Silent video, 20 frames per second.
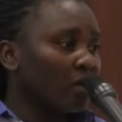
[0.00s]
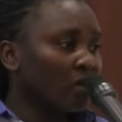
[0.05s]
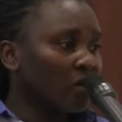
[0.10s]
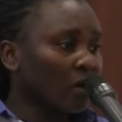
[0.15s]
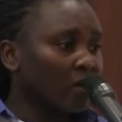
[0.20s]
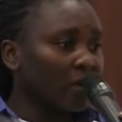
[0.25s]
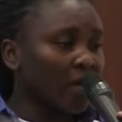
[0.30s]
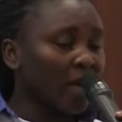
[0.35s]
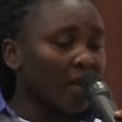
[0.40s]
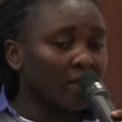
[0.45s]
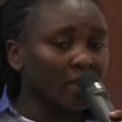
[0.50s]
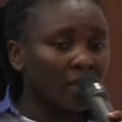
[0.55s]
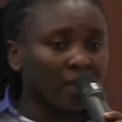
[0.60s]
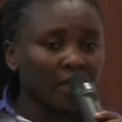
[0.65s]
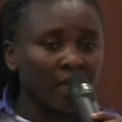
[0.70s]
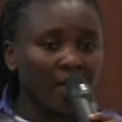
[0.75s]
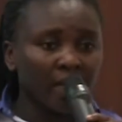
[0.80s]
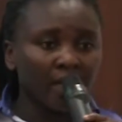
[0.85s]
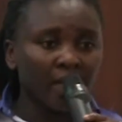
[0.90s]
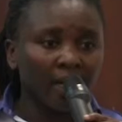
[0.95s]
Sometimes
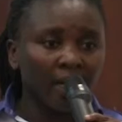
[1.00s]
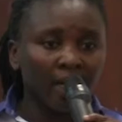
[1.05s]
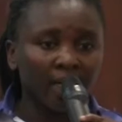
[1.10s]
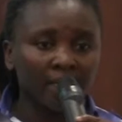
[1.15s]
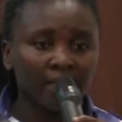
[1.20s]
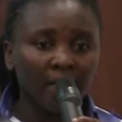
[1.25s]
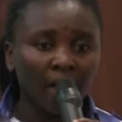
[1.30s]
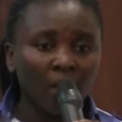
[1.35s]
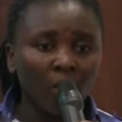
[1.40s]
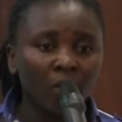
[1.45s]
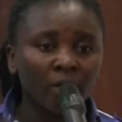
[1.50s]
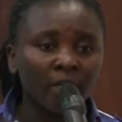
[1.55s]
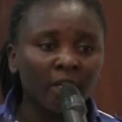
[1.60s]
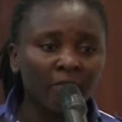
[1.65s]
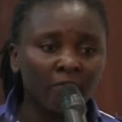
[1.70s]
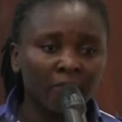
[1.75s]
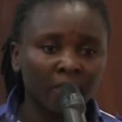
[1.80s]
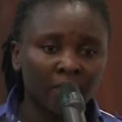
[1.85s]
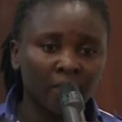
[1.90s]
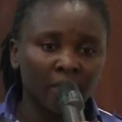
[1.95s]
they send a letter or
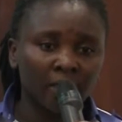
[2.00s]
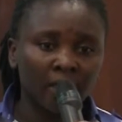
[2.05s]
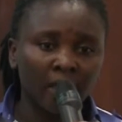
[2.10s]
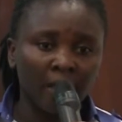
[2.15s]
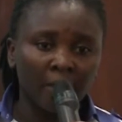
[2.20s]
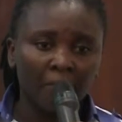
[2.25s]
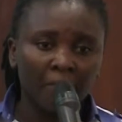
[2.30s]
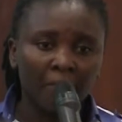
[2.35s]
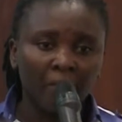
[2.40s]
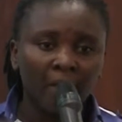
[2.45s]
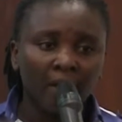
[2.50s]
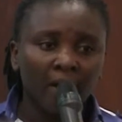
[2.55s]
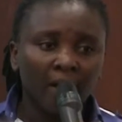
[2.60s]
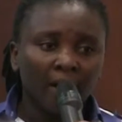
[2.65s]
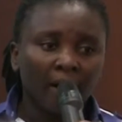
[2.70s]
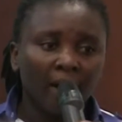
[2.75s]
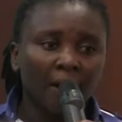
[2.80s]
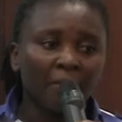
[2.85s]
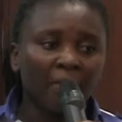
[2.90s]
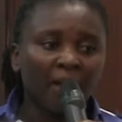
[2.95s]
they visit them,
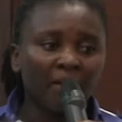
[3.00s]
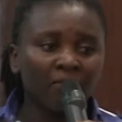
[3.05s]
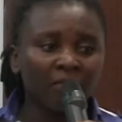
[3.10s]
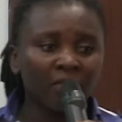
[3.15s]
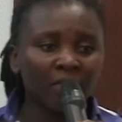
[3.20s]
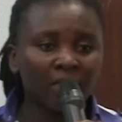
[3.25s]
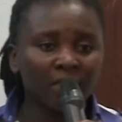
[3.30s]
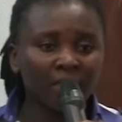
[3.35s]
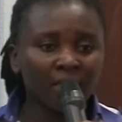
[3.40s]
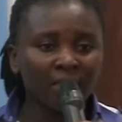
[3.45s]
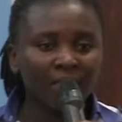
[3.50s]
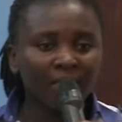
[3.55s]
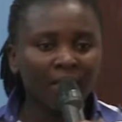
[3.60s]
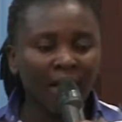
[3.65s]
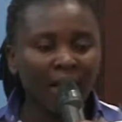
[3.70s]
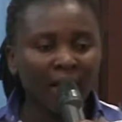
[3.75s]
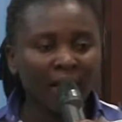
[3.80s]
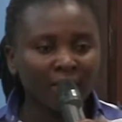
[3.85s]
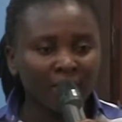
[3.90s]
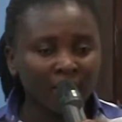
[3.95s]
and by visiting the
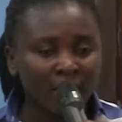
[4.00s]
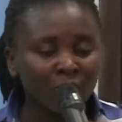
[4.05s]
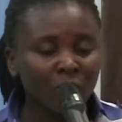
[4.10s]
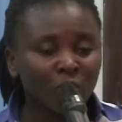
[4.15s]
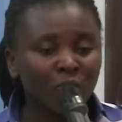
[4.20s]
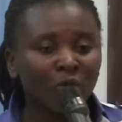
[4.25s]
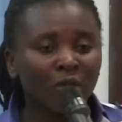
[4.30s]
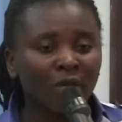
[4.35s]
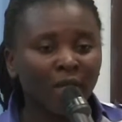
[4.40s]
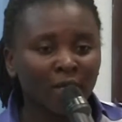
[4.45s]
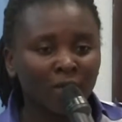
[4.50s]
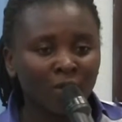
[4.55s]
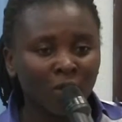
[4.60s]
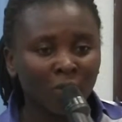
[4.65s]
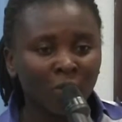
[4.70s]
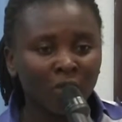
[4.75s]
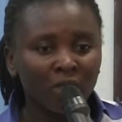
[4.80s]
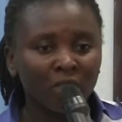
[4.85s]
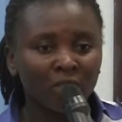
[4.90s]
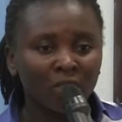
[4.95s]
accountant, we know that
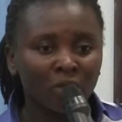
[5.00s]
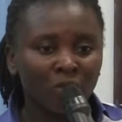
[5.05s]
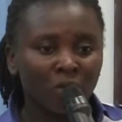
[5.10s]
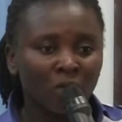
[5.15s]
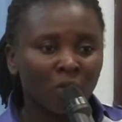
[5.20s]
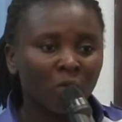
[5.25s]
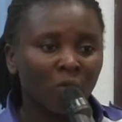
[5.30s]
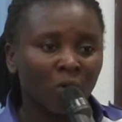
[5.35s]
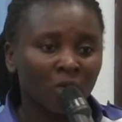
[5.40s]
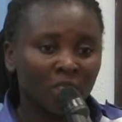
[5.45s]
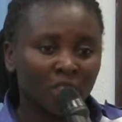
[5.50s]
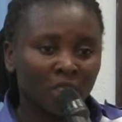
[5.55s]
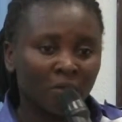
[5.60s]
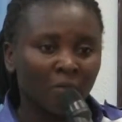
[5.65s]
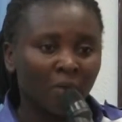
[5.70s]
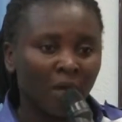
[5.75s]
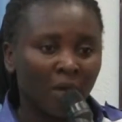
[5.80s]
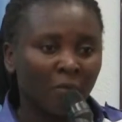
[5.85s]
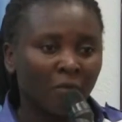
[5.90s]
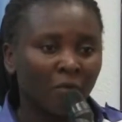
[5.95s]
somebody is really
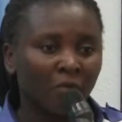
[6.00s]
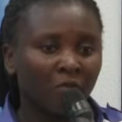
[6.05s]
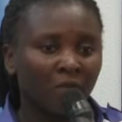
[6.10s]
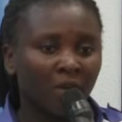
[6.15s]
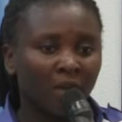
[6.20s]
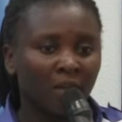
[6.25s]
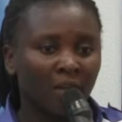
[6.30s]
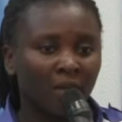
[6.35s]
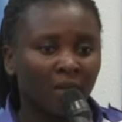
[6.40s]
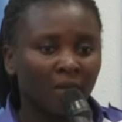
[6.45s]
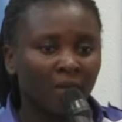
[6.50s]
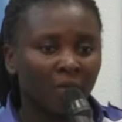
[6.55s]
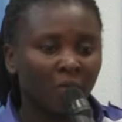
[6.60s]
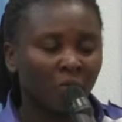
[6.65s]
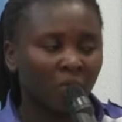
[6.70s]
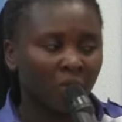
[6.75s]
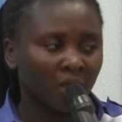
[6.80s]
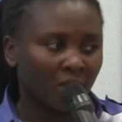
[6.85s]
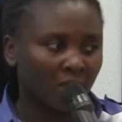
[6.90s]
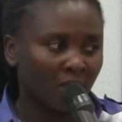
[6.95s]
watching my profile
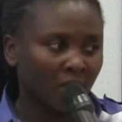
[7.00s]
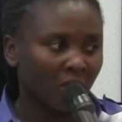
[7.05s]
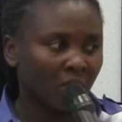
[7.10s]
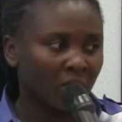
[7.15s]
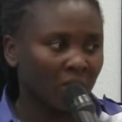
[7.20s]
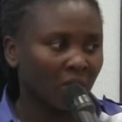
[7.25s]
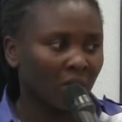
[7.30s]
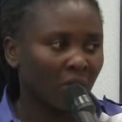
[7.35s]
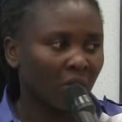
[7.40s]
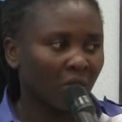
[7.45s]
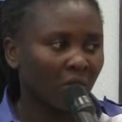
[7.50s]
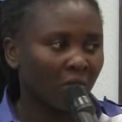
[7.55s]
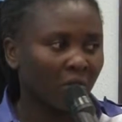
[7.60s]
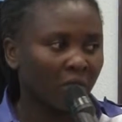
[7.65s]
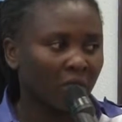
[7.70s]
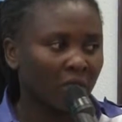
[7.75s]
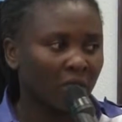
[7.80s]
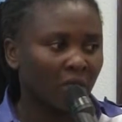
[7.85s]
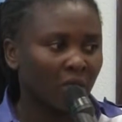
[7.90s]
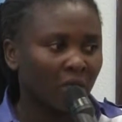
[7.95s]
with the Lagos State
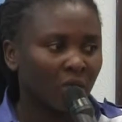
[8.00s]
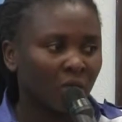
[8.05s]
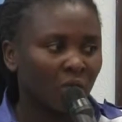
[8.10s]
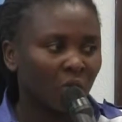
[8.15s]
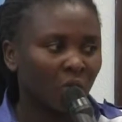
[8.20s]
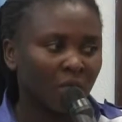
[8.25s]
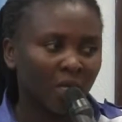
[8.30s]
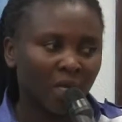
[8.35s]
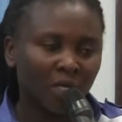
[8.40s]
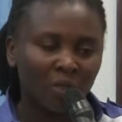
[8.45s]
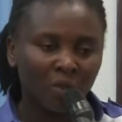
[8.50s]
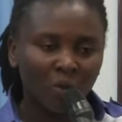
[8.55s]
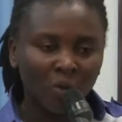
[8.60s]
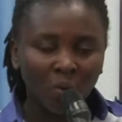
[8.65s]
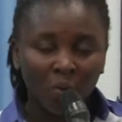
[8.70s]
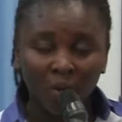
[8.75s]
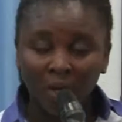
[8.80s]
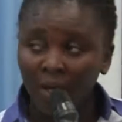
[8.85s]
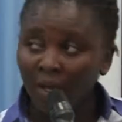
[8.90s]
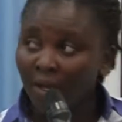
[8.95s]
government. So there's
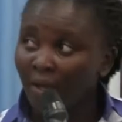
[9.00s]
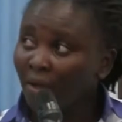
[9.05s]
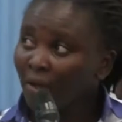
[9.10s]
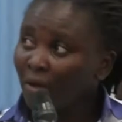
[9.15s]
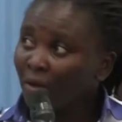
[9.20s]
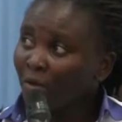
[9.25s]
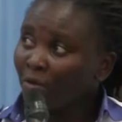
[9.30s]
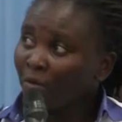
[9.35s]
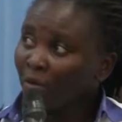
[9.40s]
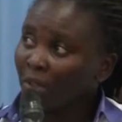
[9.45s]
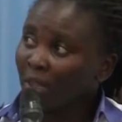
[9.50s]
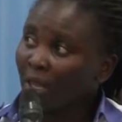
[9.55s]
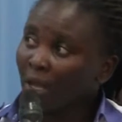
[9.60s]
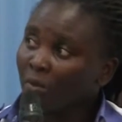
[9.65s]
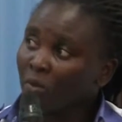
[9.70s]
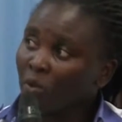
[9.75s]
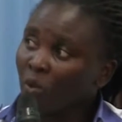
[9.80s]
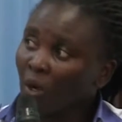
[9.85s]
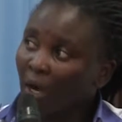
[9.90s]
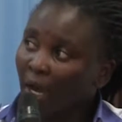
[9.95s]
nowhere for
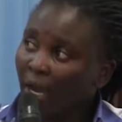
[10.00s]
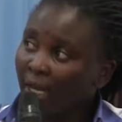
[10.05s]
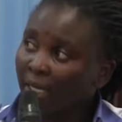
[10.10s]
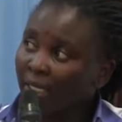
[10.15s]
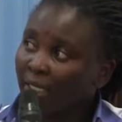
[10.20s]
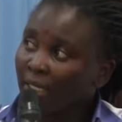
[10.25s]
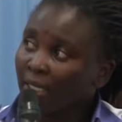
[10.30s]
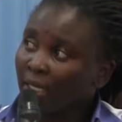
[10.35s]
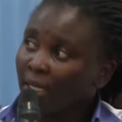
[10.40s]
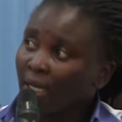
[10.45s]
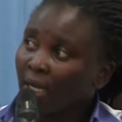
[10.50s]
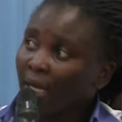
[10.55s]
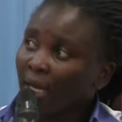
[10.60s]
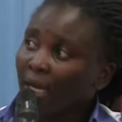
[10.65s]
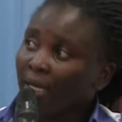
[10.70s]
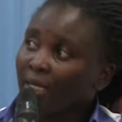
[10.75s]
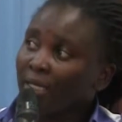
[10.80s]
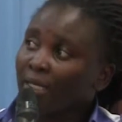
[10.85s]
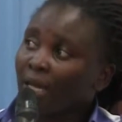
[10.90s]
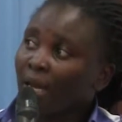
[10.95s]
them to hide,
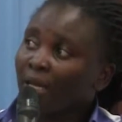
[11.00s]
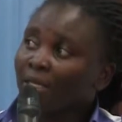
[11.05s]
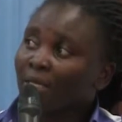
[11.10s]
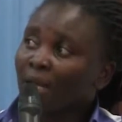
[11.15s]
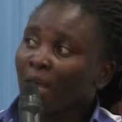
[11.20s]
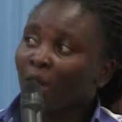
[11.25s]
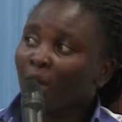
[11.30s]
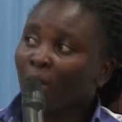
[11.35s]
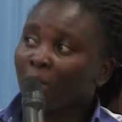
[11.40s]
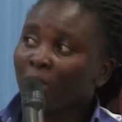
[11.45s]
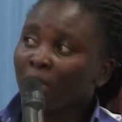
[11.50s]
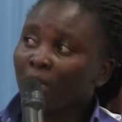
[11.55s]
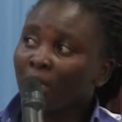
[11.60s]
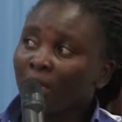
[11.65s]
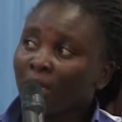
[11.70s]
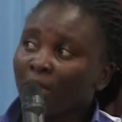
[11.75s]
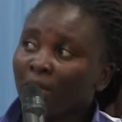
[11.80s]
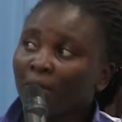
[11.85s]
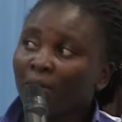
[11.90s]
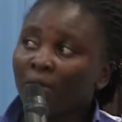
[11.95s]
and it has helped
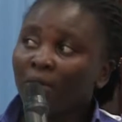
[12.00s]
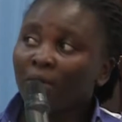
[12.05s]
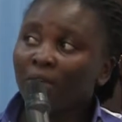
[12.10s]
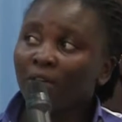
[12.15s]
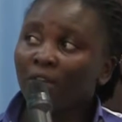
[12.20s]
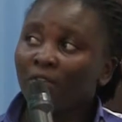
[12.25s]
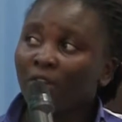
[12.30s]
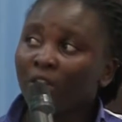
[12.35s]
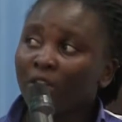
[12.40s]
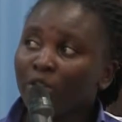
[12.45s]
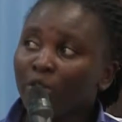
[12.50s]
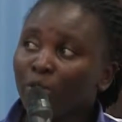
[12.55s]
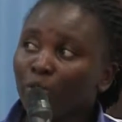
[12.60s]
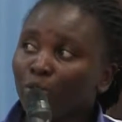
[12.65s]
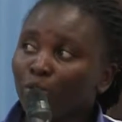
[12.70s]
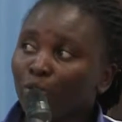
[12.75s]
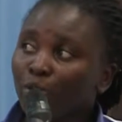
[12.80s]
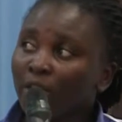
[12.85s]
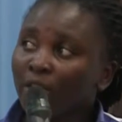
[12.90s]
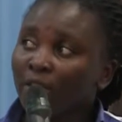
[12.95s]
the
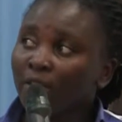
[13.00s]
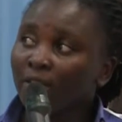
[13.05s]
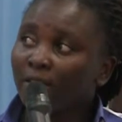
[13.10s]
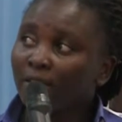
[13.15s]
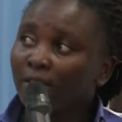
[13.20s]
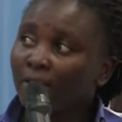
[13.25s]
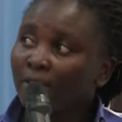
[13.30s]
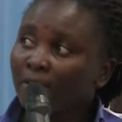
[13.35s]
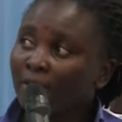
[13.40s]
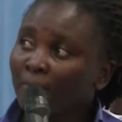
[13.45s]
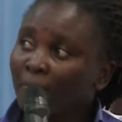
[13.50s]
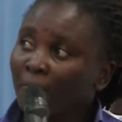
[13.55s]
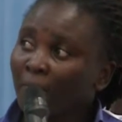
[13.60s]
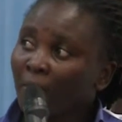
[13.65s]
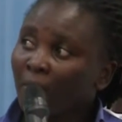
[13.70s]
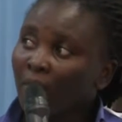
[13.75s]
revenue to increase